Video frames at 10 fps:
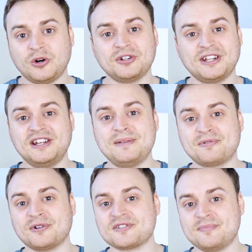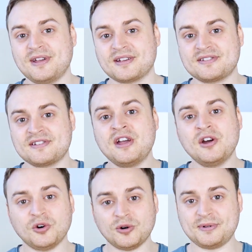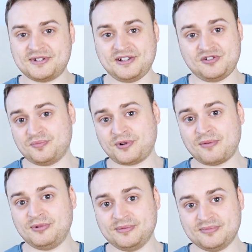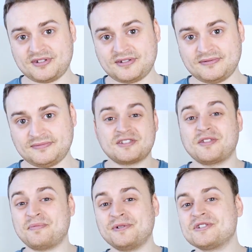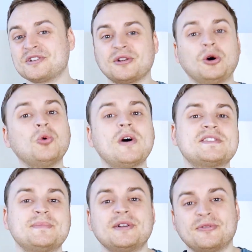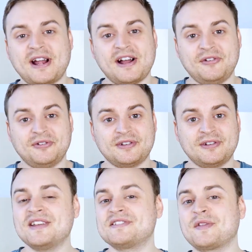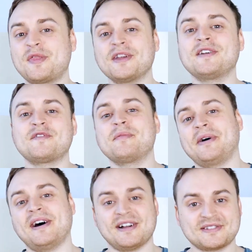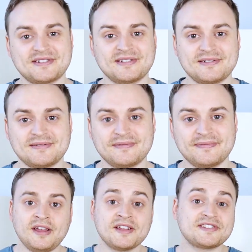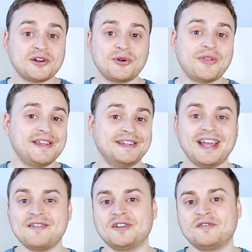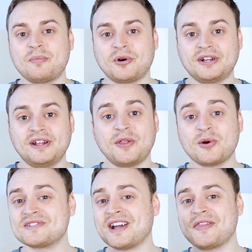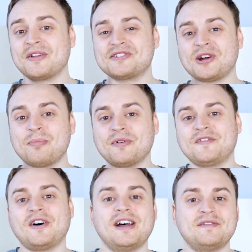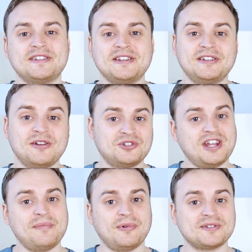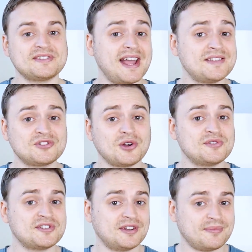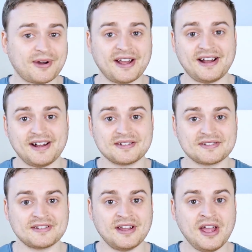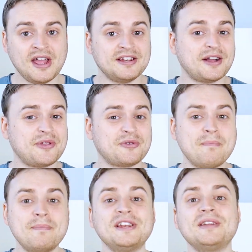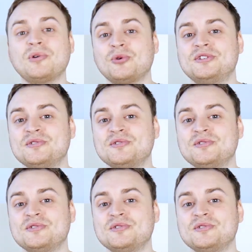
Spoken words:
on any prospects or potential problems. So the pressure to always be around is a thing of the past. So there you have it, everybody. Those are the top 5 Tidio chatbots as chosen by us. Now, there are many more